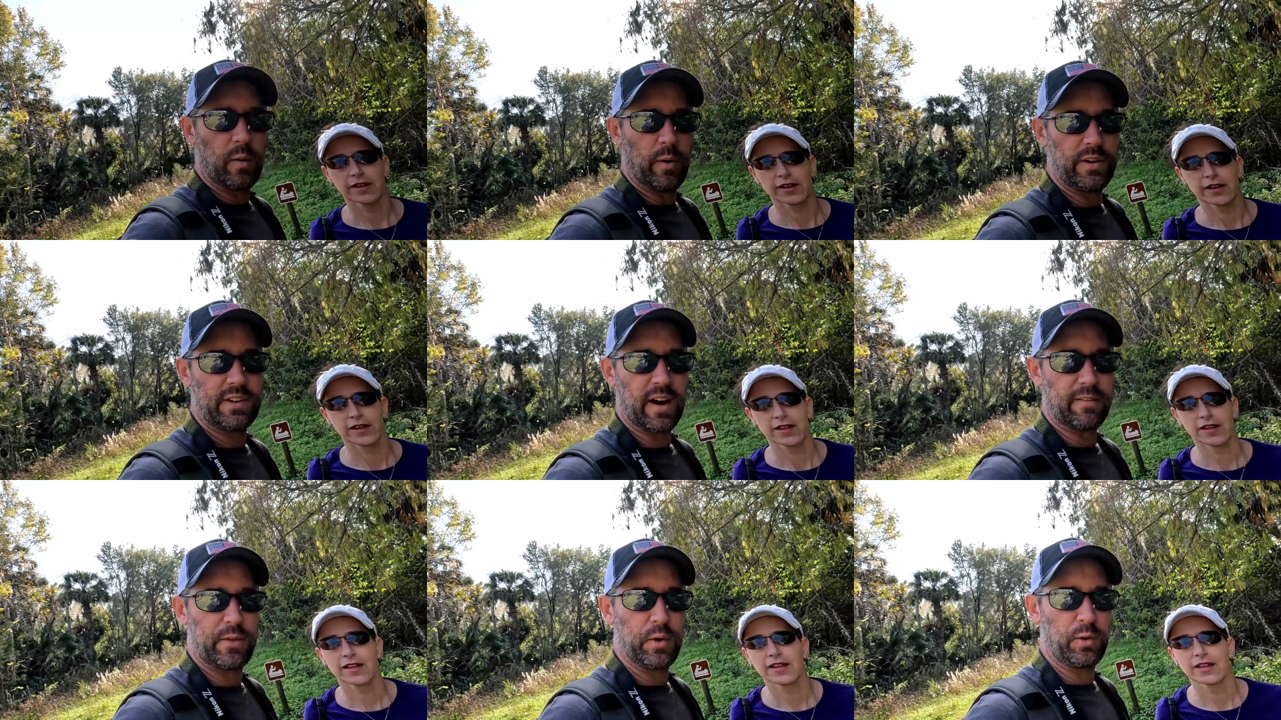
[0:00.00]
Speaker 1: Well, we just got
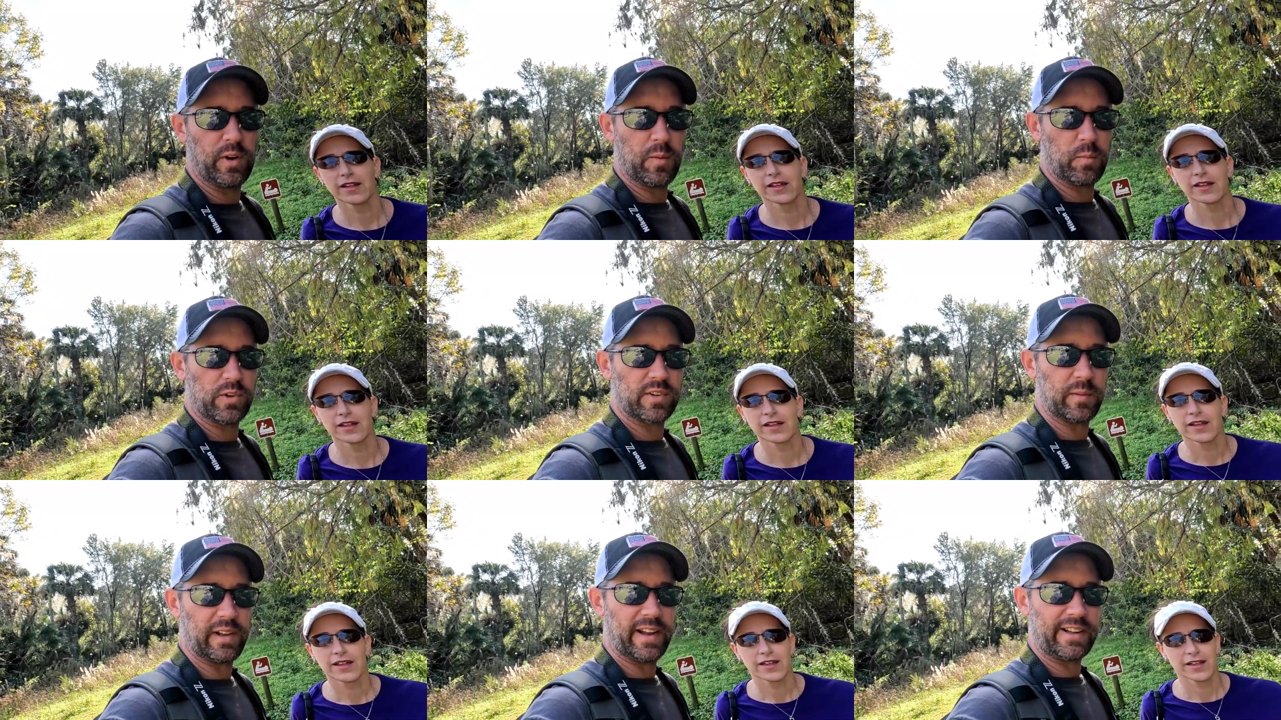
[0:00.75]
fueled up with
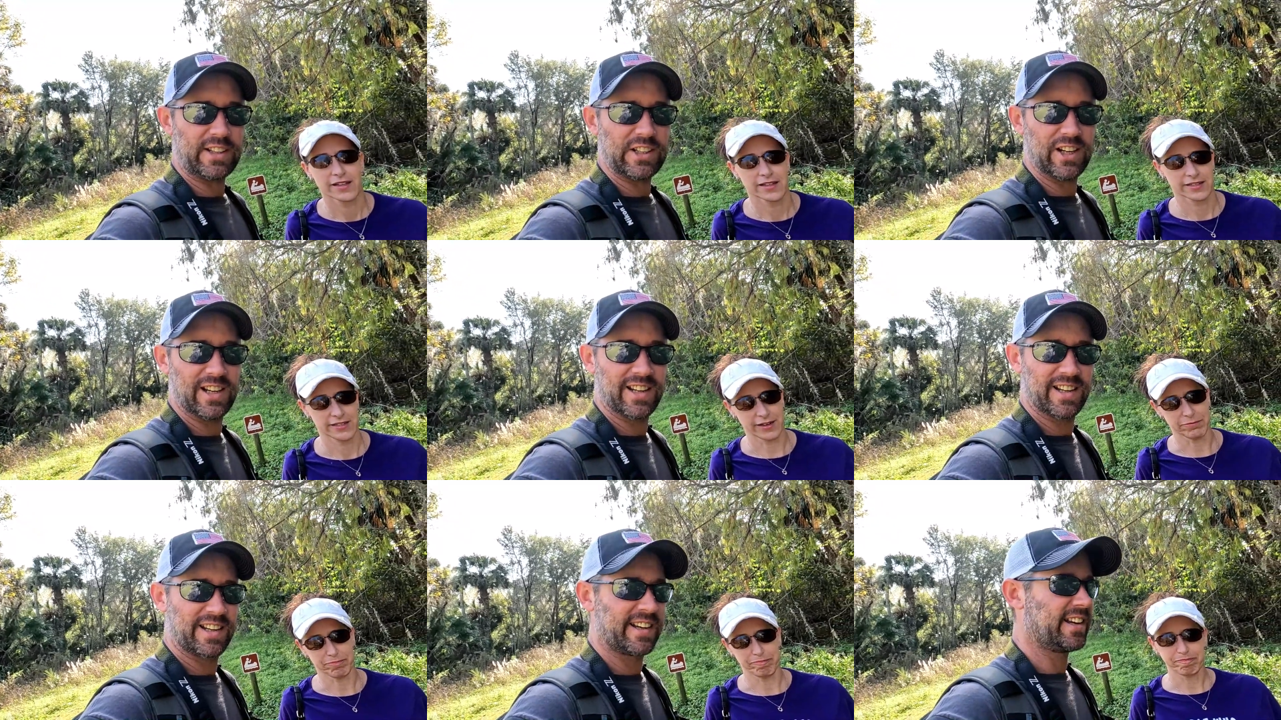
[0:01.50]
some lunch. Yep.
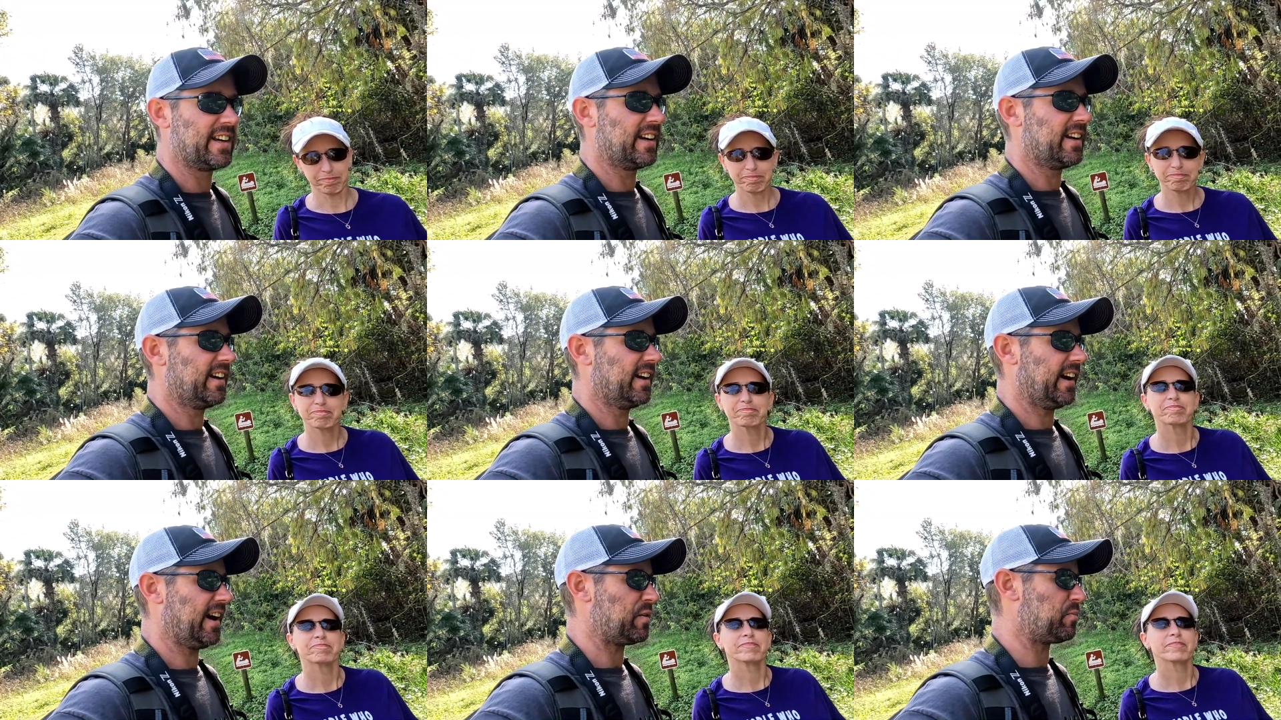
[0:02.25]
I
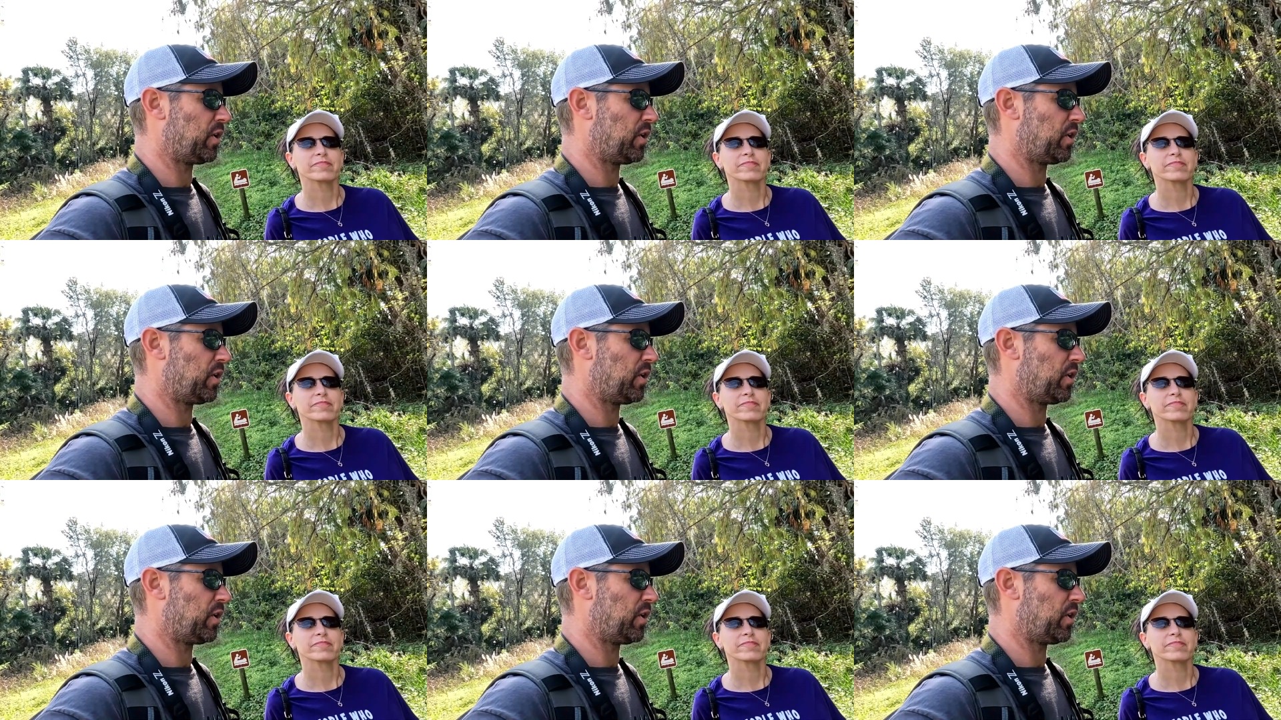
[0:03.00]
had a